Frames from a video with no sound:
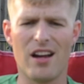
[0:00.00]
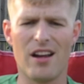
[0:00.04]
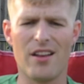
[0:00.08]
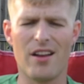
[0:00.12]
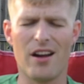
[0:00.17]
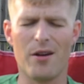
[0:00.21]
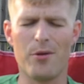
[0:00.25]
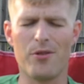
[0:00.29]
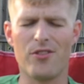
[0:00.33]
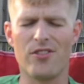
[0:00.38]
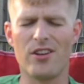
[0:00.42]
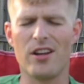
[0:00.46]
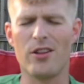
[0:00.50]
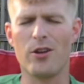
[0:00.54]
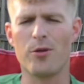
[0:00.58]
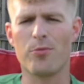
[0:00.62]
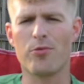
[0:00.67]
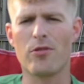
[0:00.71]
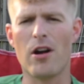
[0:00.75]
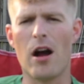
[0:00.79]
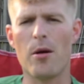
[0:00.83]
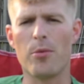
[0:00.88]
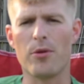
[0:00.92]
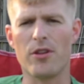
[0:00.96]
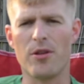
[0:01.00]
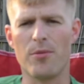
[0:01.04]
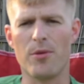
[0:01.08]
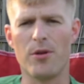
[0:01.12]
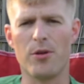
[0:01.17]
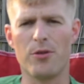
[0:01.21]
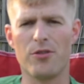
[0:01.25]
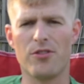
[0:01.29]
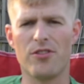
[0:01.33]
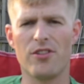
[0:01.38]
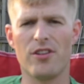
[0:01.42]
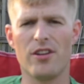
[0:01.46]
I would say they're probably the
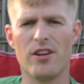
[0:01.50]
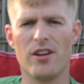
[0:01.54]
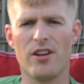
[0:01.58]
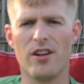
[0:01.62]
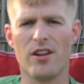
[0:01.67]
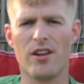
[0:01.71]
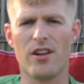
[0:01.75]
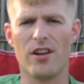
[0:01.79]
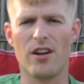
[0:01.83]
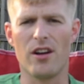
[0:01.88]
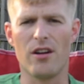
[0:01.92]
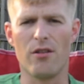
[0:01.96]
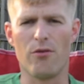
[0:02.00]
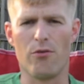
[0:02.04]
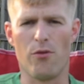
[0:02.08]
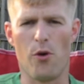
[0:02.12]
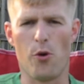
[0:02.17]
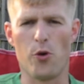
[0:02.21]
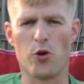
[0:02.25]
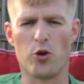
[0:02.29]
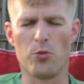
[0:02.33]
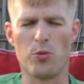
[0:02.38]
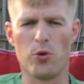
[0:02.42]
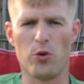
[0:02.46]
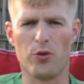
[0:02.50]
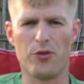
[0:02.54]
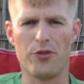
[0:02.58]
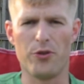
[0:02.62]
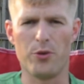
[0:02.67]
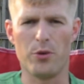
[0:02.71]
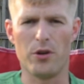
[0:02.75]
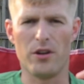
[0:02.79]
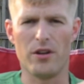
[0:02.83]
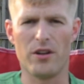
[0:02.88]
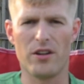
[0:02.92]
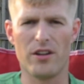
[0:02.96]
most vulnerable to
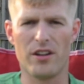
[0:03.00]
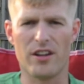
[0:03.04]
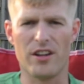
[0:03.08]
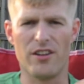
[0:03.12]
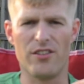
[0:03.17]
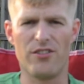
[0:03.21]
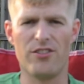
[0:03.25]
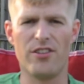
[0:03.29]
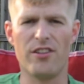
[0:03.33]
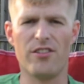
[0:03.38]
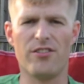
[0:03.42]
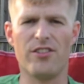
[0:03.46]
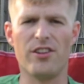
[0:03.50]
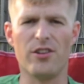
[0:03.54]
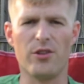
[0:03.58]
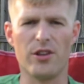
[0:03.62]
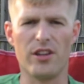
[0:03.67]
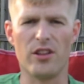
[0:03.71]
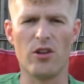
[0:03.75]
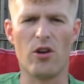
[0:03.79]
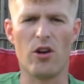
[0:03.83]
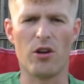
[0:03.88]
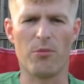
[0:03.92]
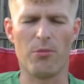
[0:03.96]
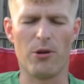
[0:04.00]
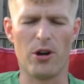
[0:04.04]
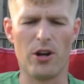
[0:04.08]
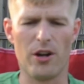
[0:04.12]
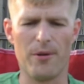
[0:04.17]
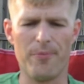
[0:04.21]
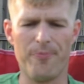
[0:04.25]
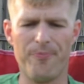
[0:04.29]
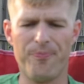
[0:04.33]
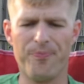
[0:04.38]
a consistently long burn.